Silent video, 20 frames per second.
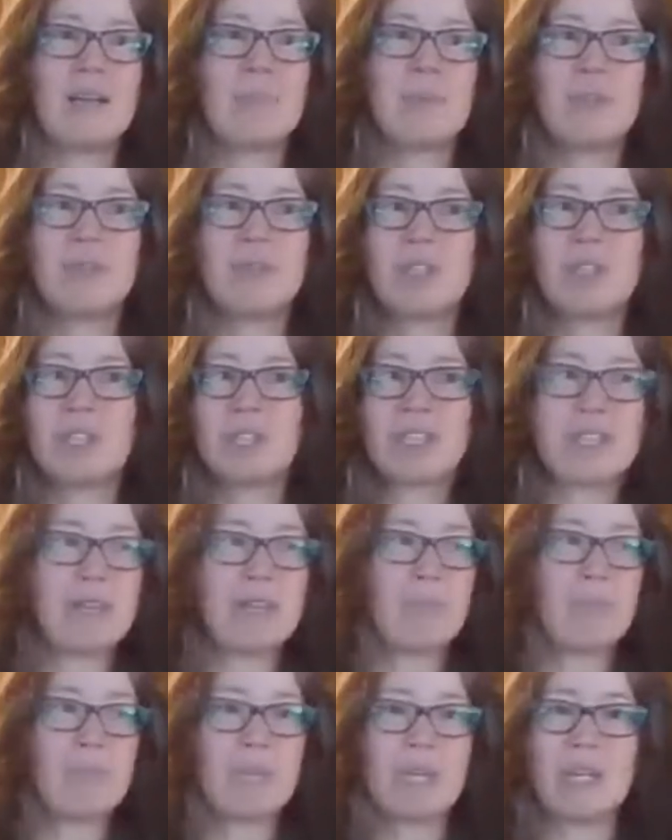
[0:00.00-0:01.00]
poutine
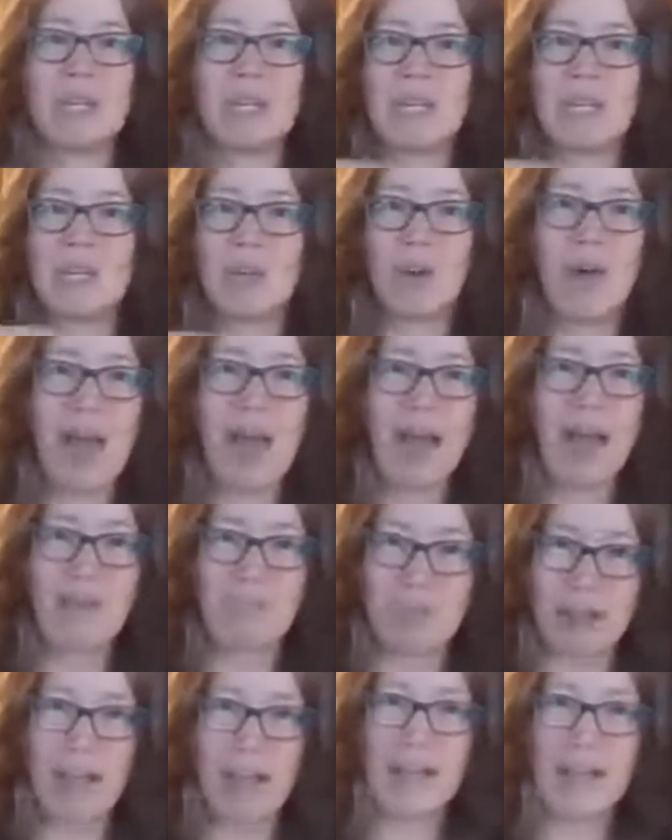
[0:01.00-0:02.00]
can be,
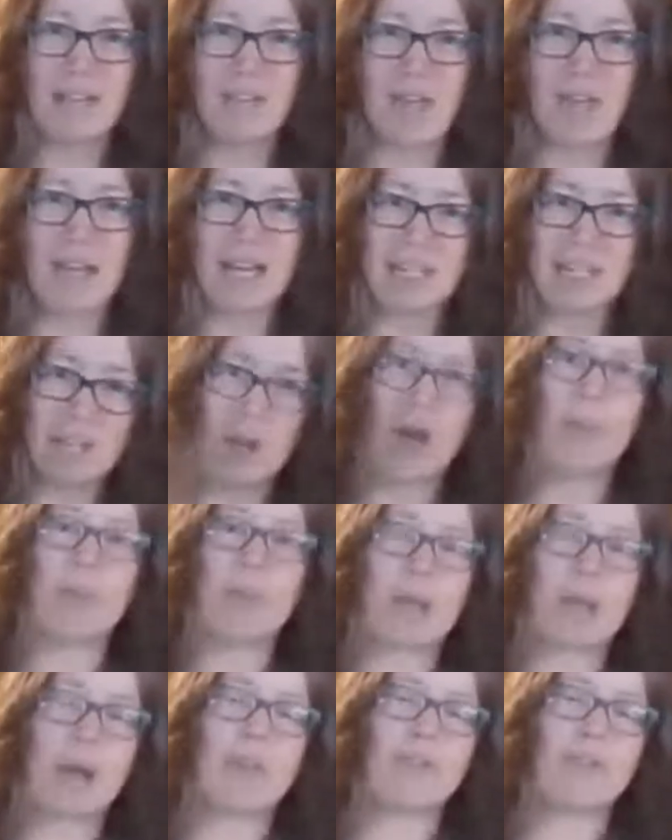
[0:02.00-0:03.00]
have kind of any
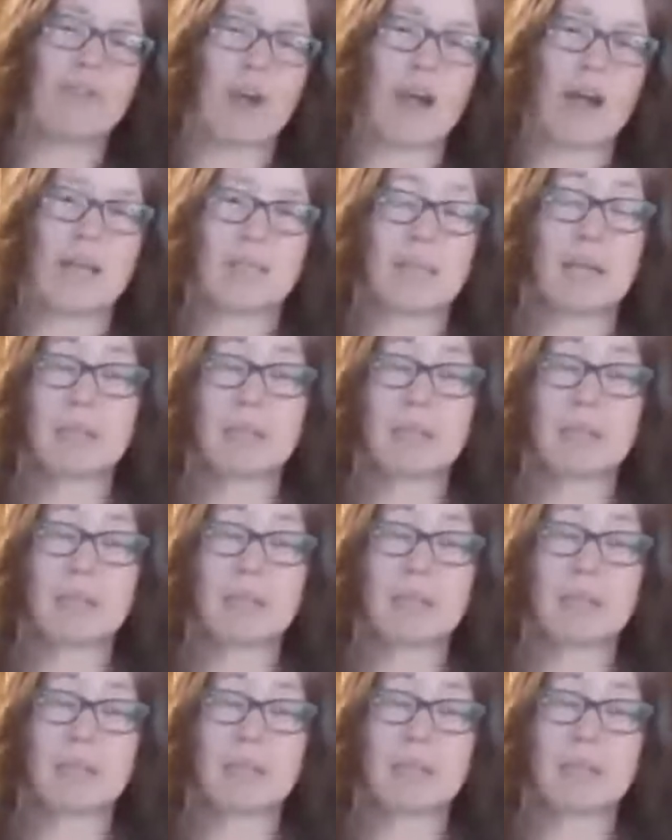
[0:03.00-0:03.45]
topping on fries.